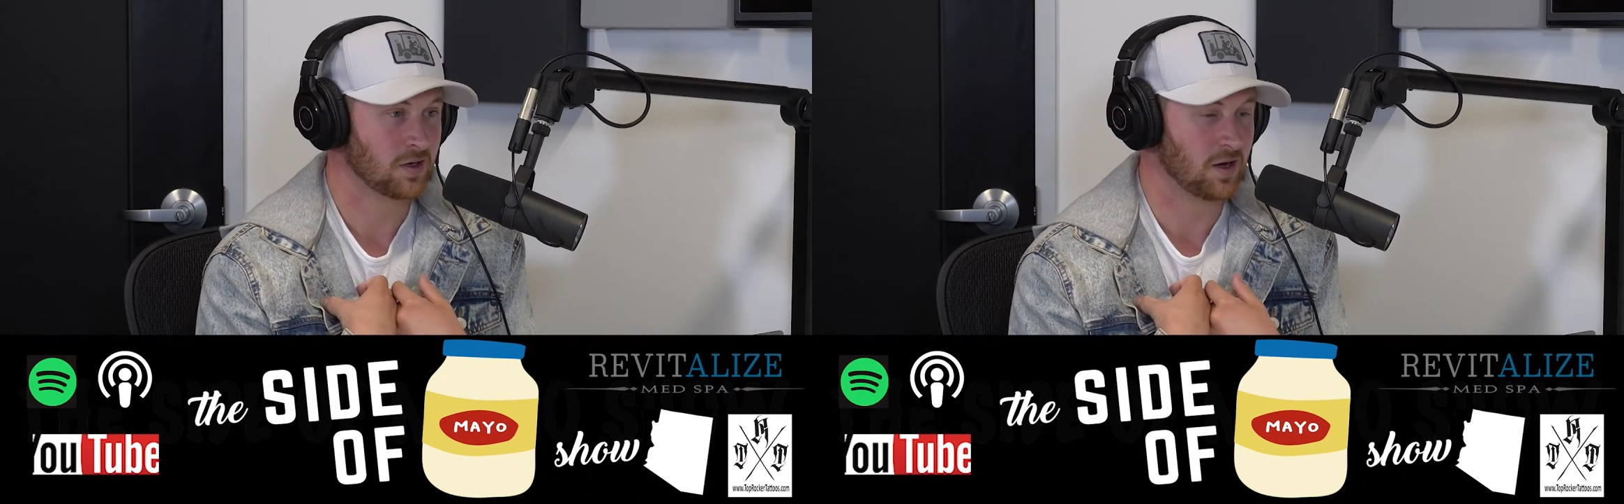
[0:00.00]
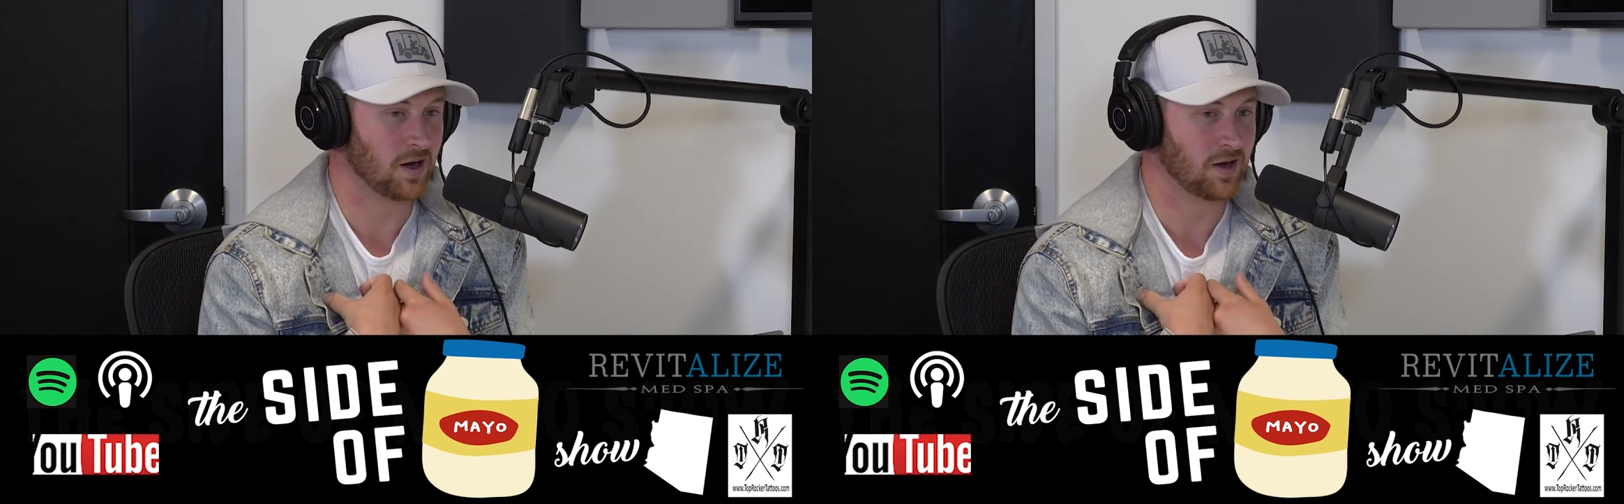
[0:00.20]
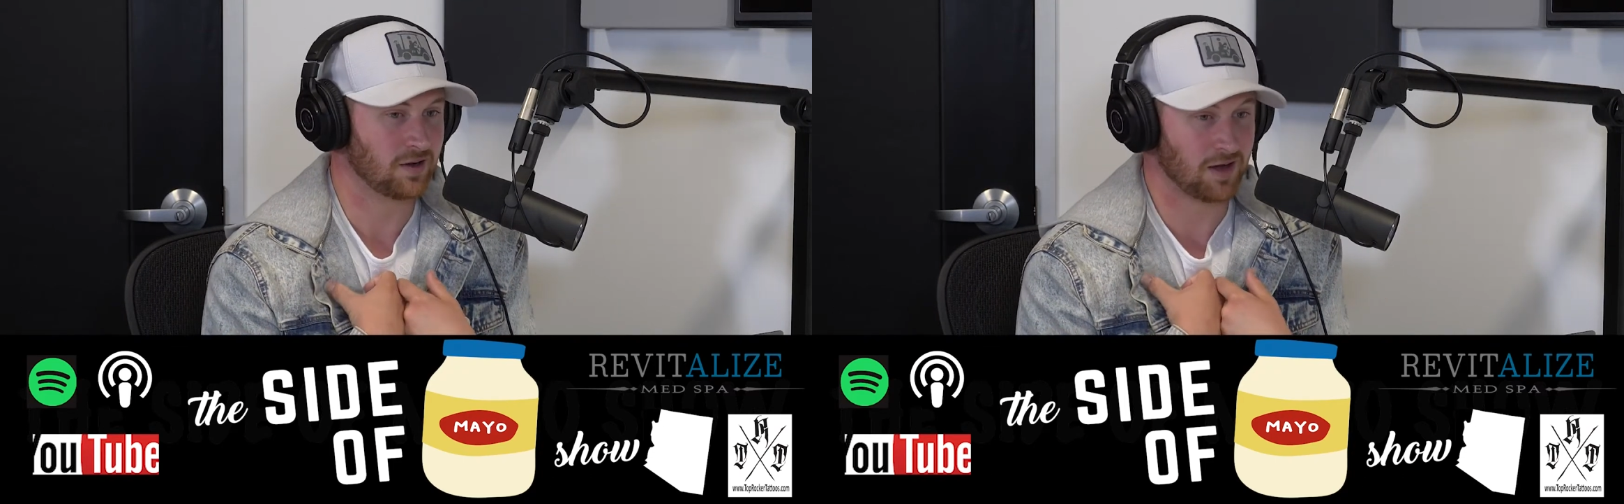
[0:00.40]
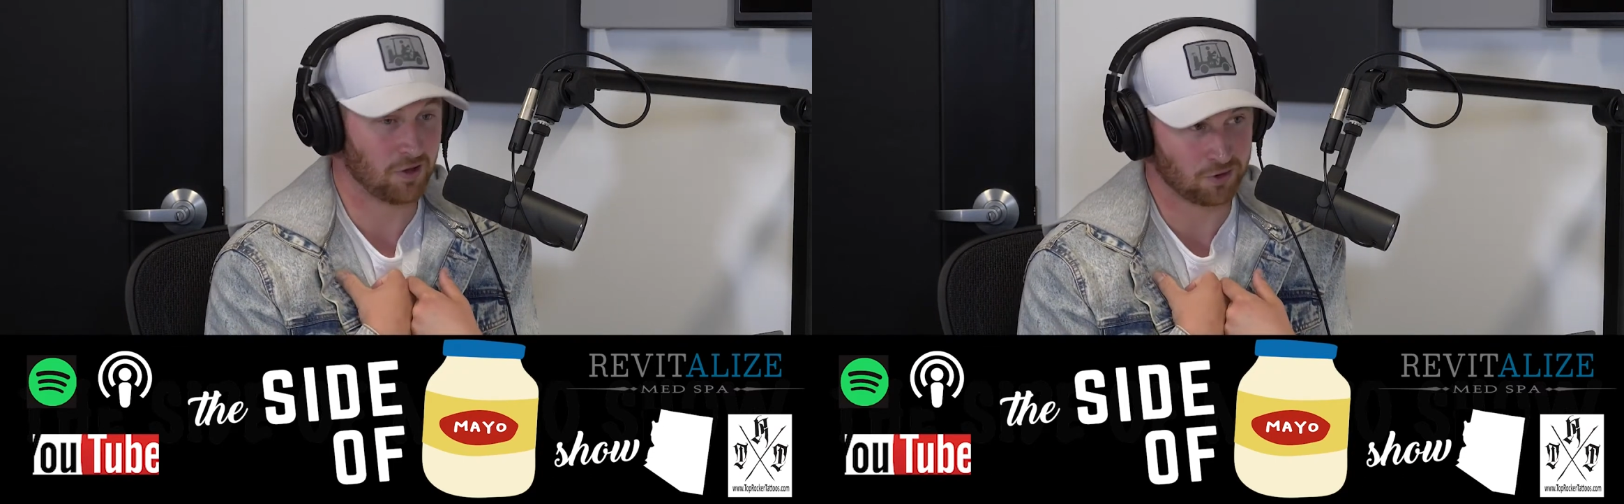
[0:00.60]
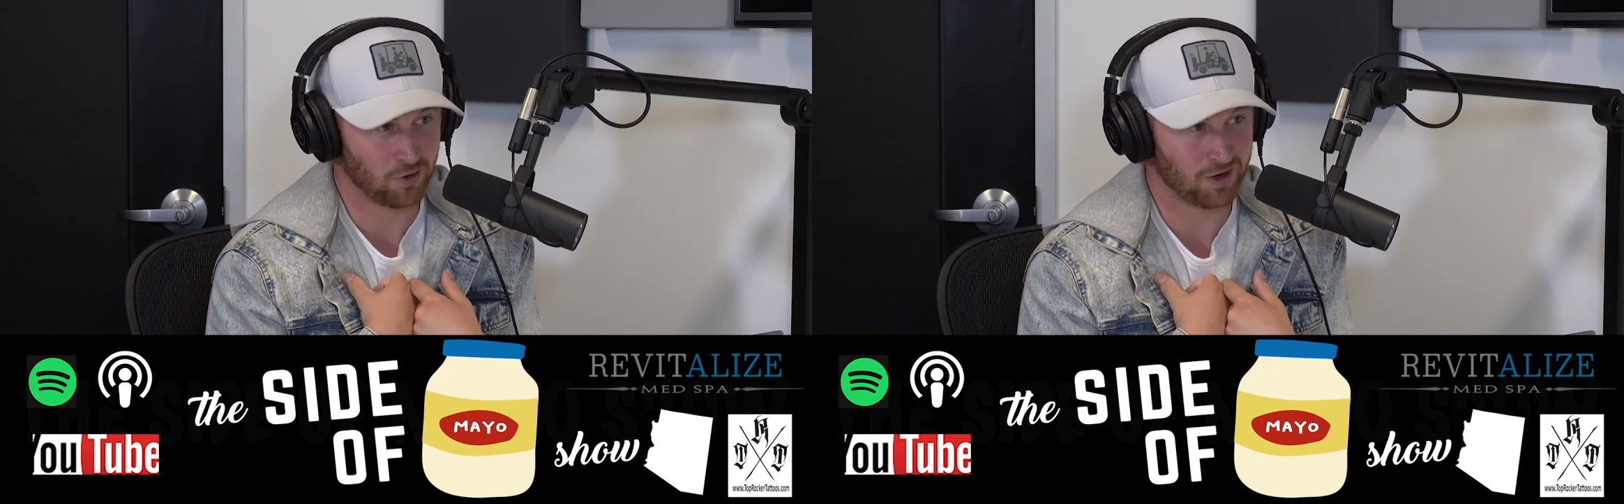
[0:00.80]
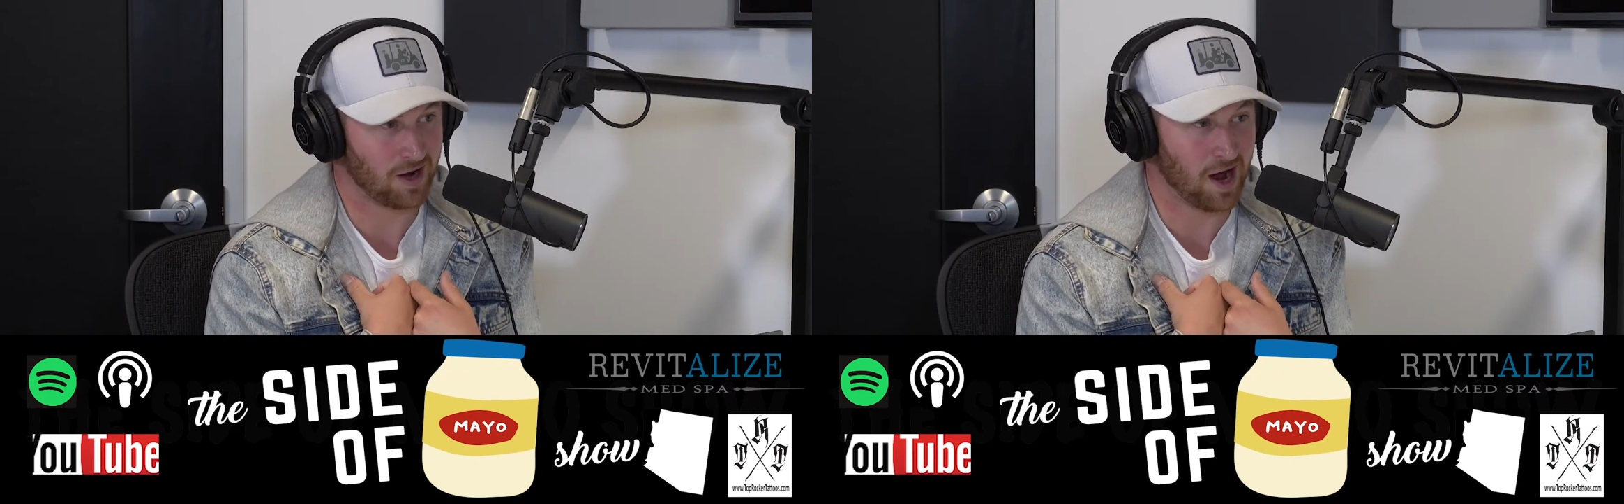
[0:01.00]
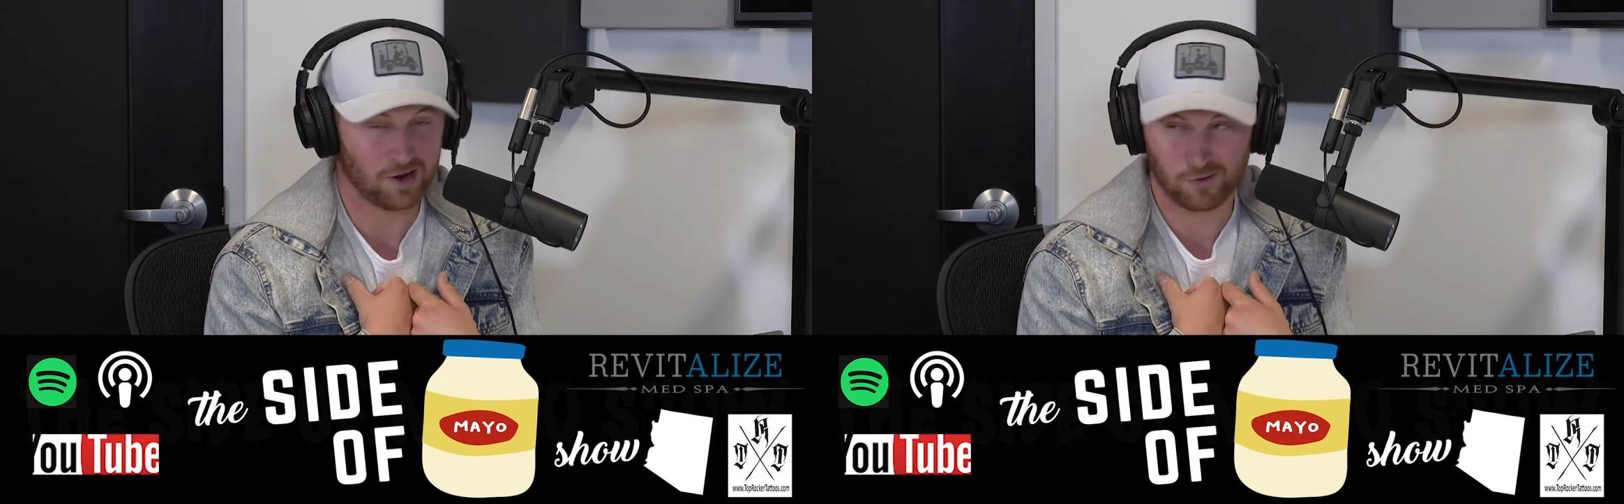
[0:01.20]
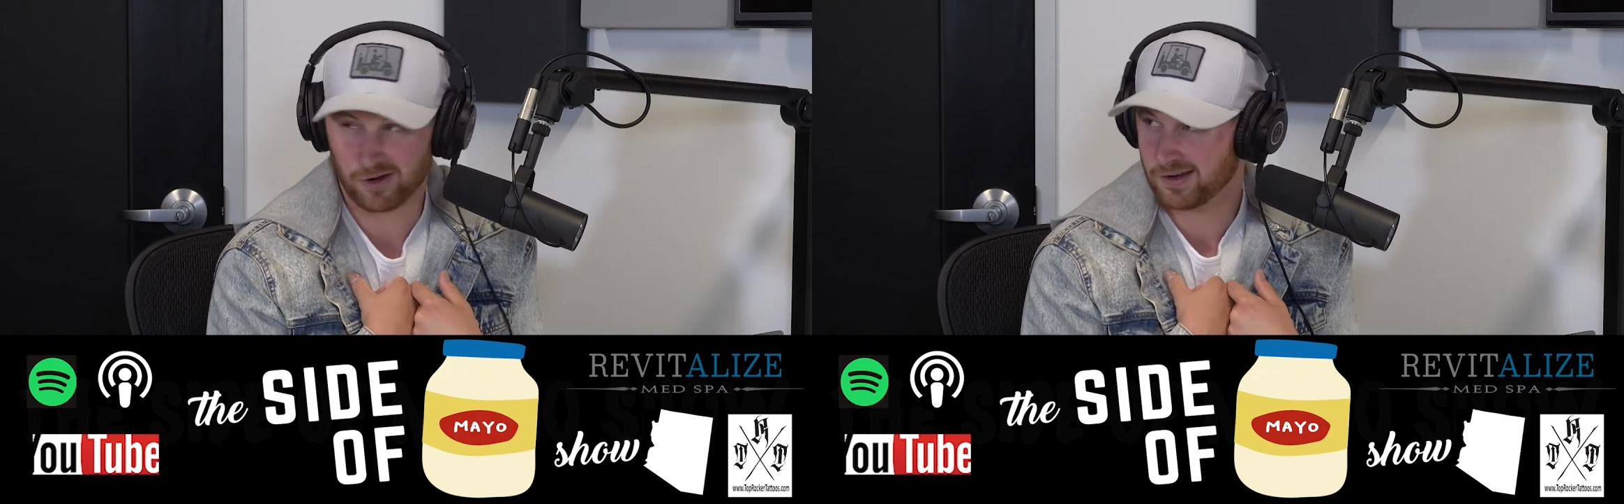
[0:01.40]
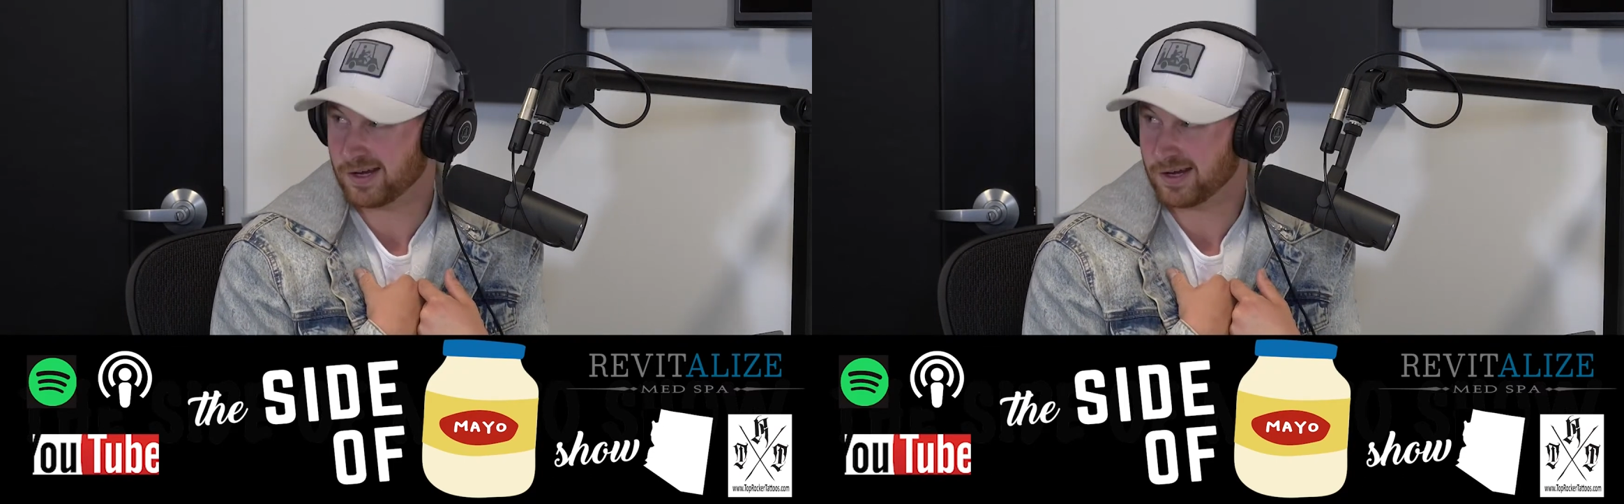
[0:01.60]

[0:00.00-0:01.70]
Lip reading: Illinois and Iowa,